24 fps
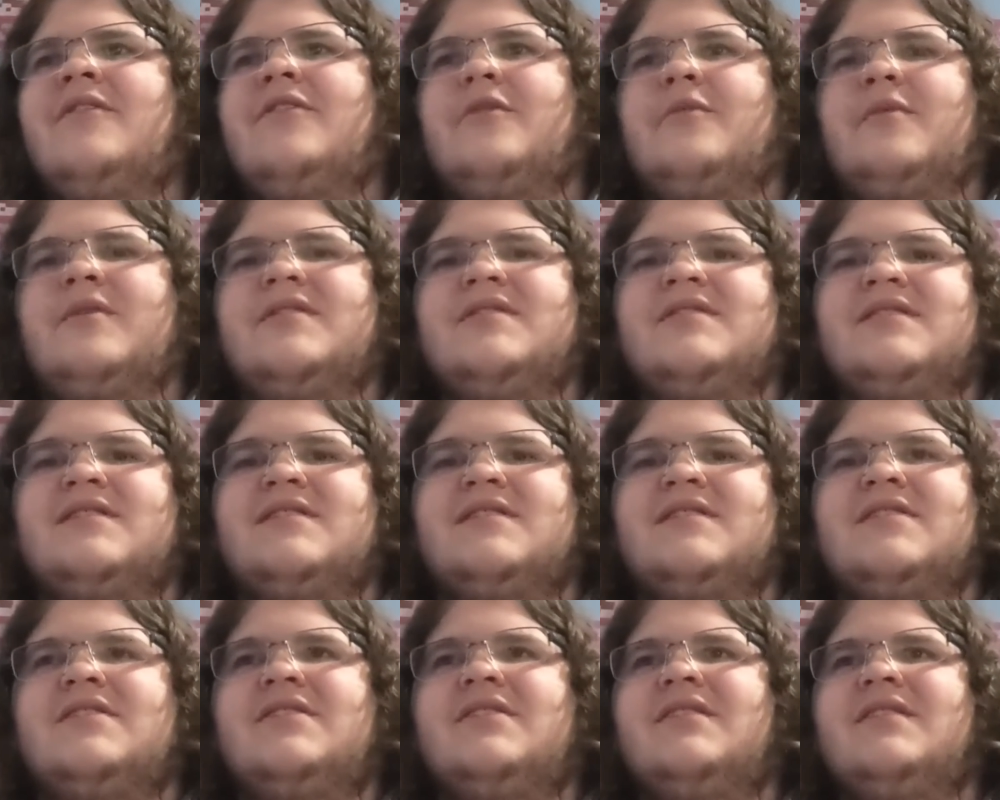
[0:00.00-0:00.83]
The reason
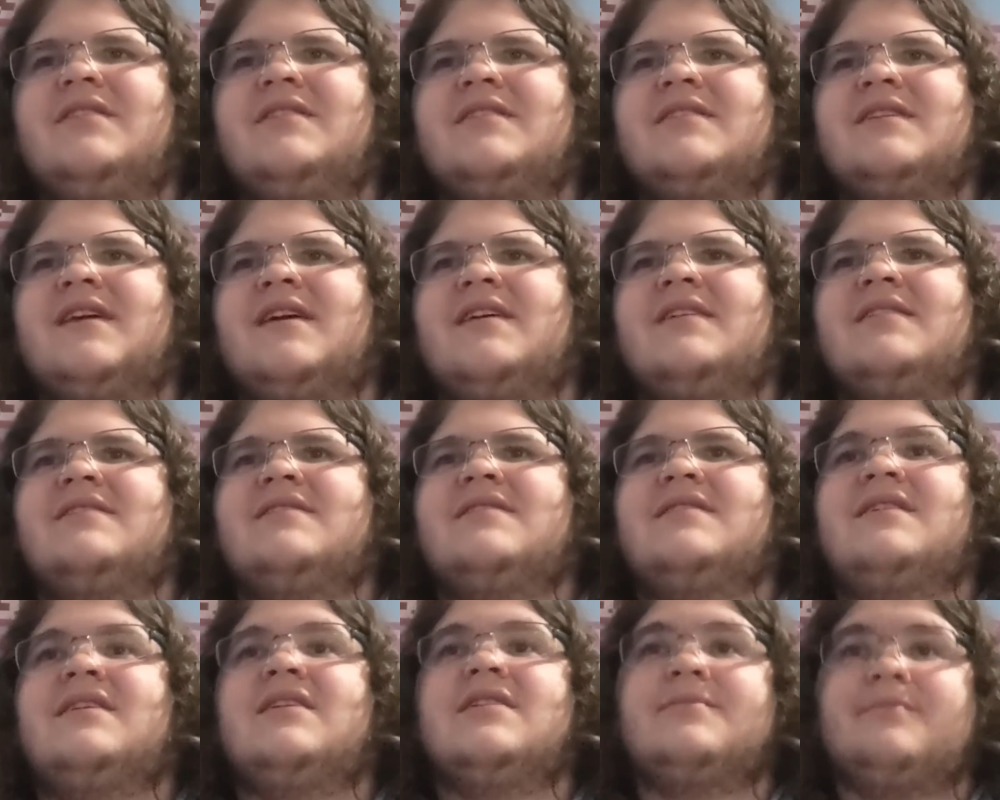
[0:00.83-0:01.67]
he's good is
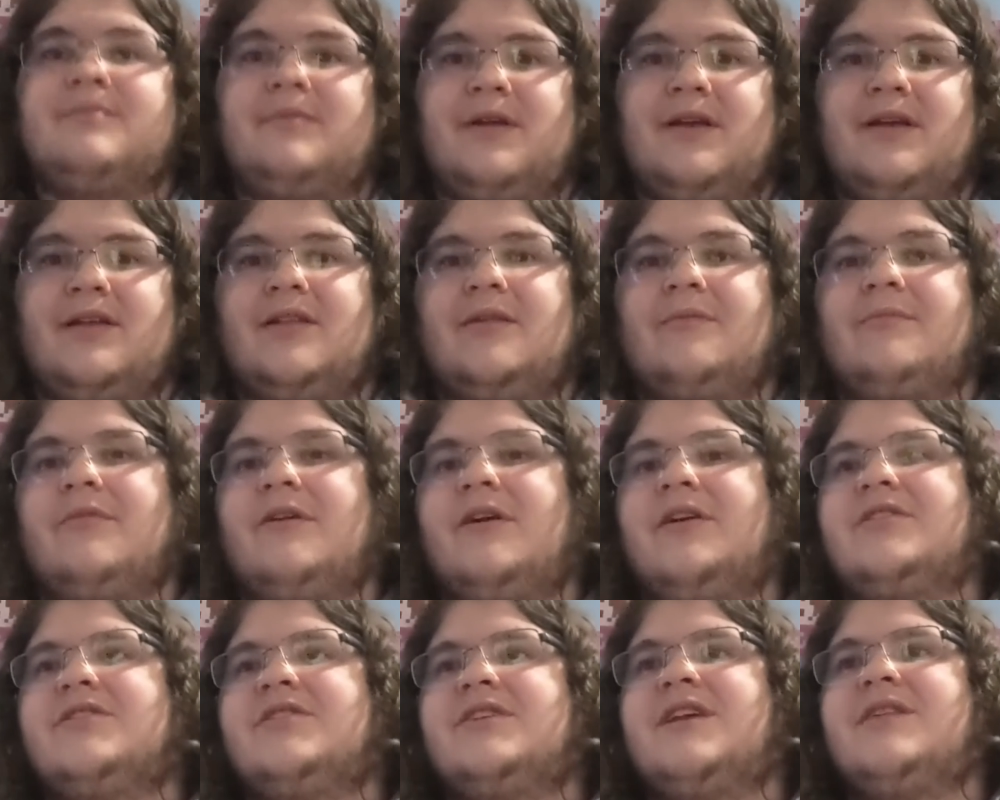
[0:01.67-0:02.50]
because he's playing
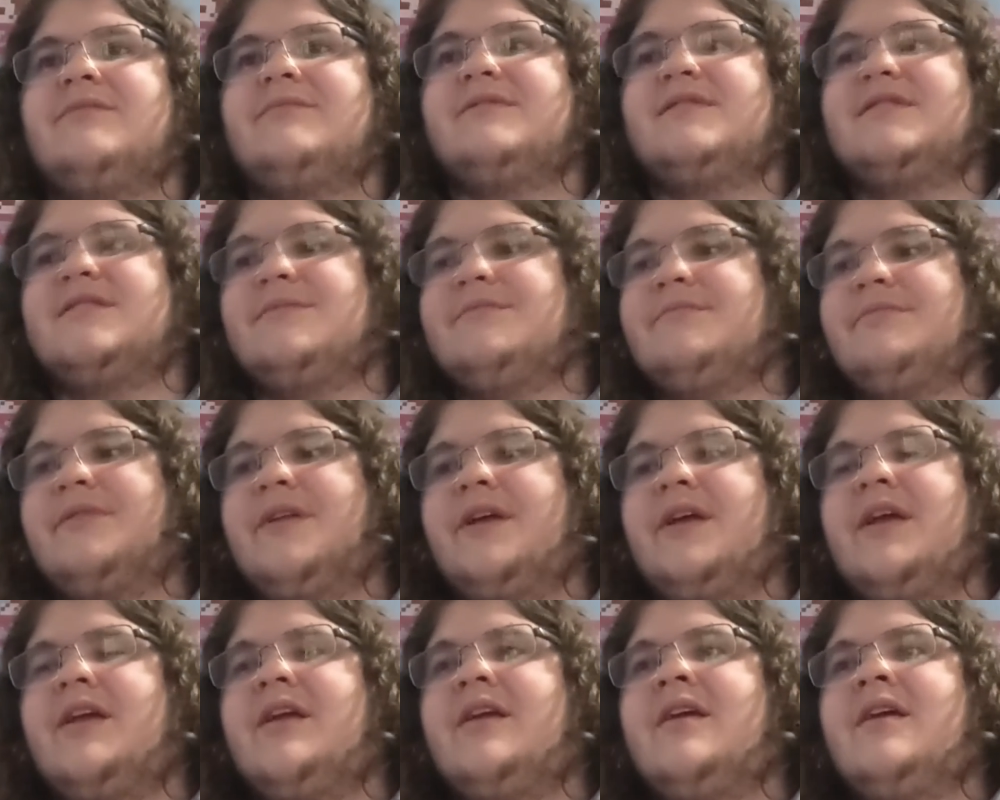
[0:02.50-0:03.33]
LeBron James
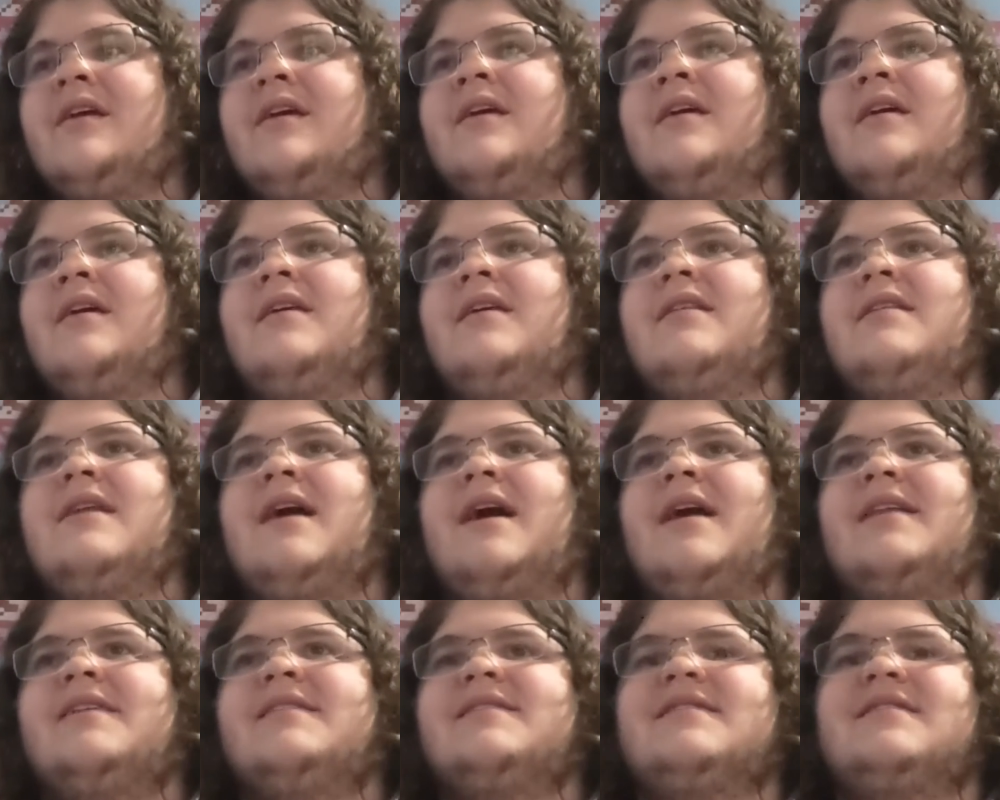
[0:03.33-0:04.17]
simply,
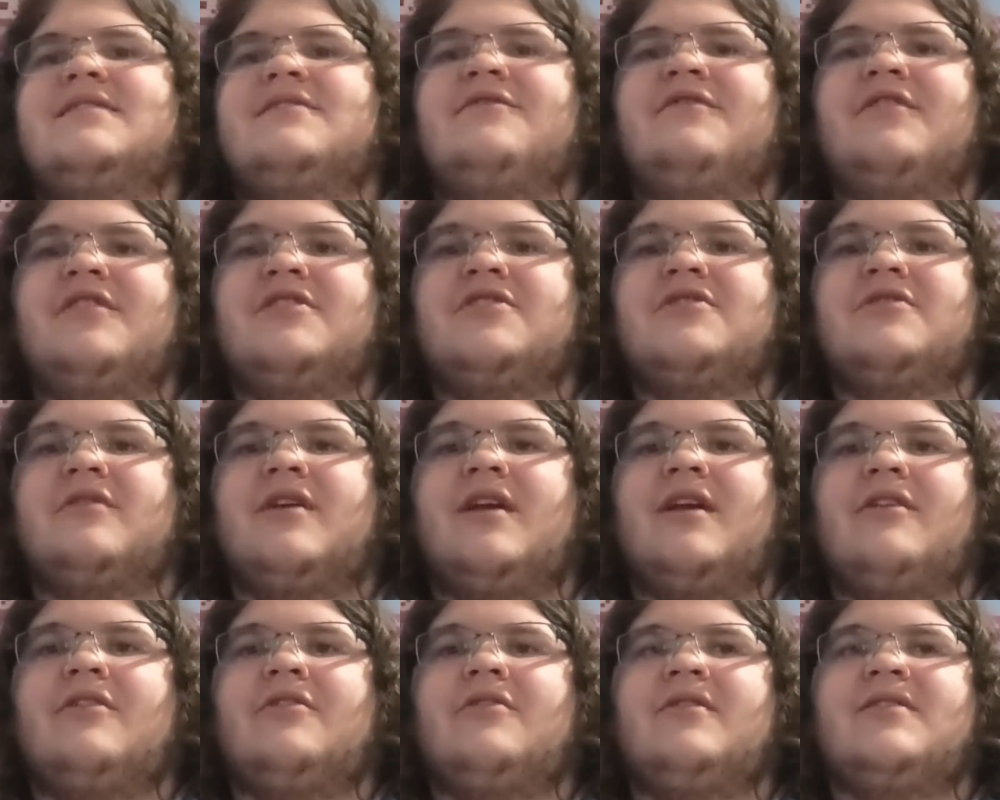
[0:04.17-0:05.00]
not as this fictional
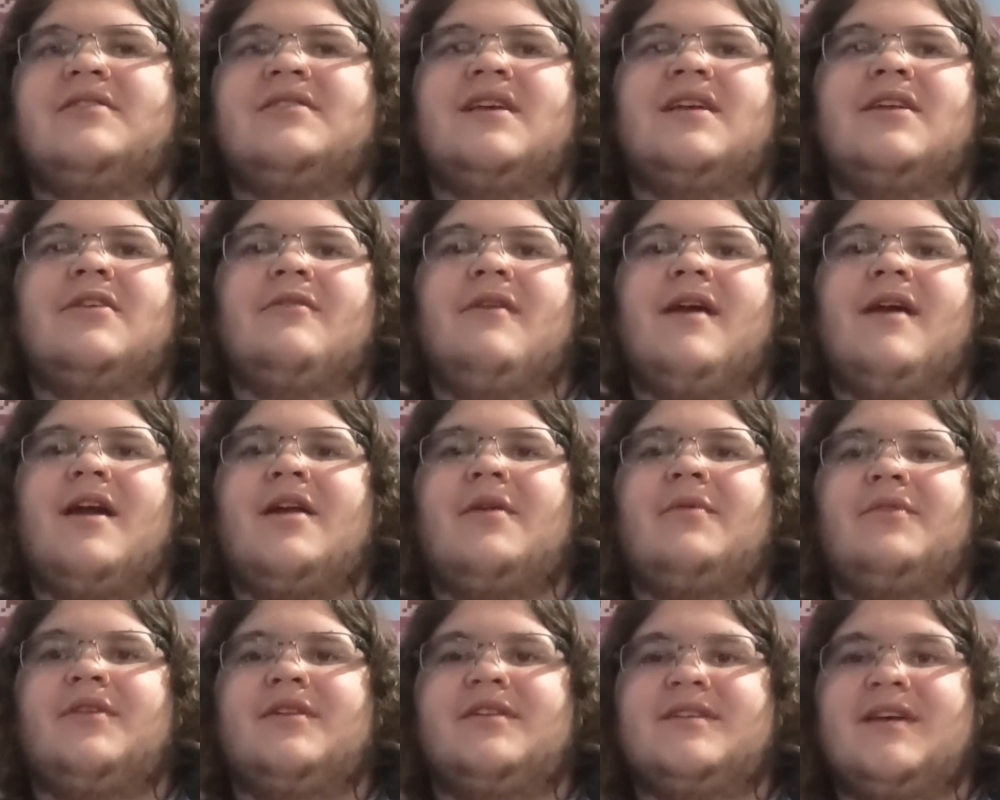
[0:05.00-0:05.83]
character who has to
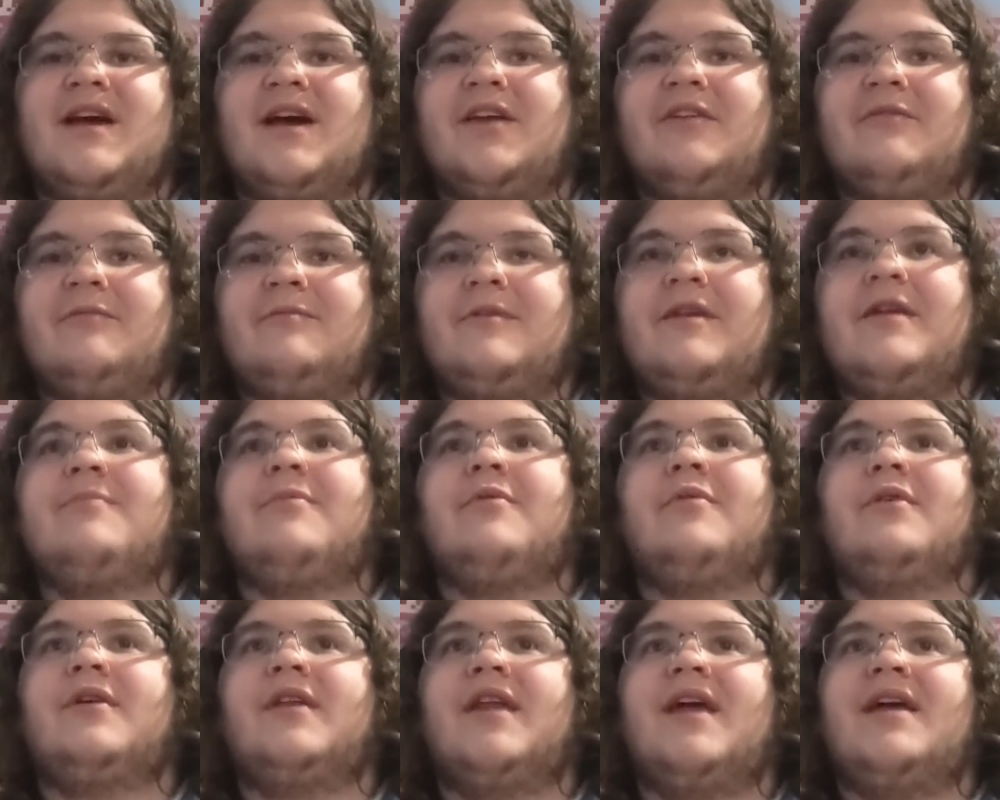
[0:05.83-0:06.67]
interact with a ton of
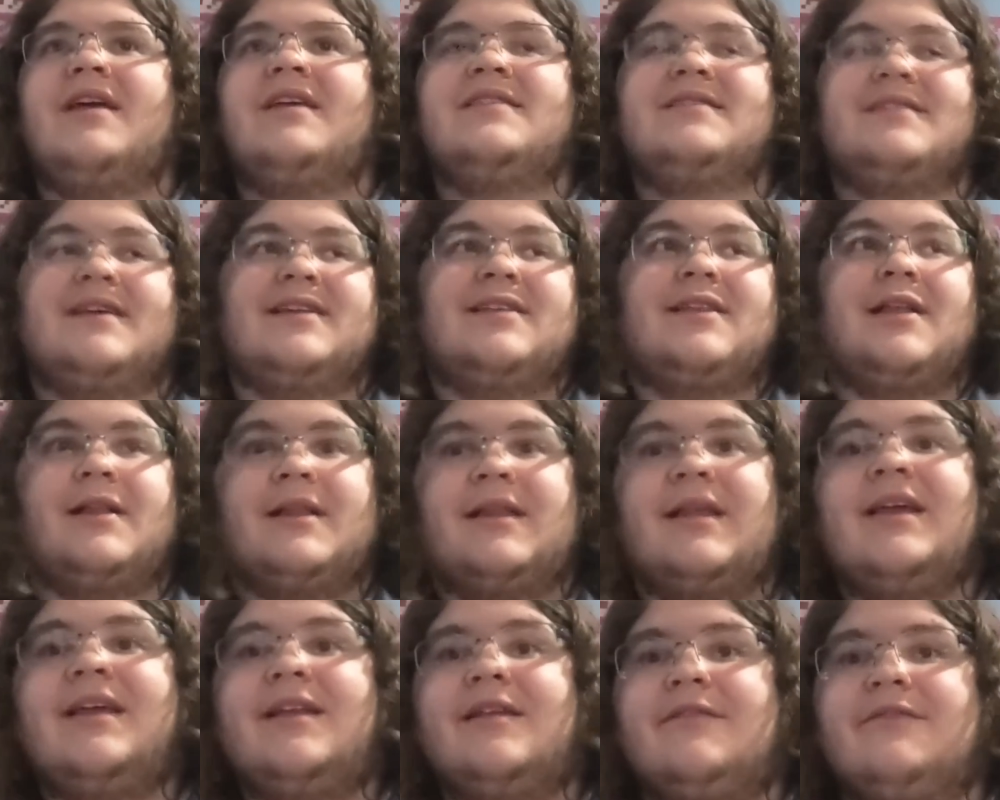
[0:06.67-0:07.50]
people and is like the
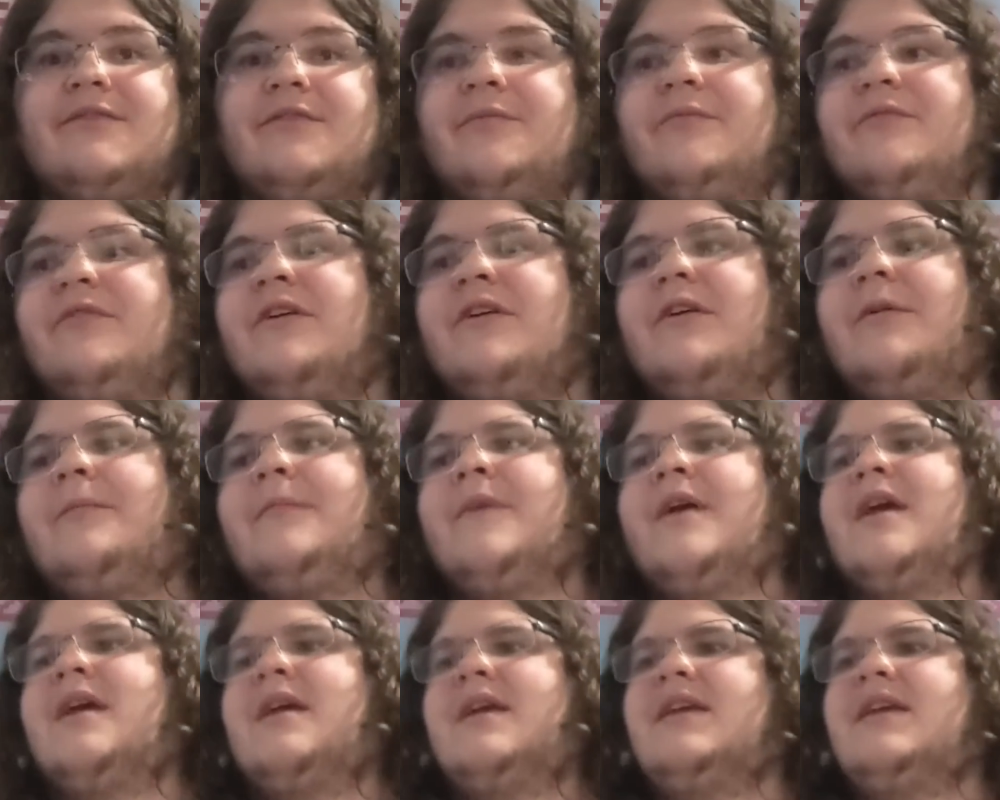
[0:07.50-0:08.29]
lead of the film.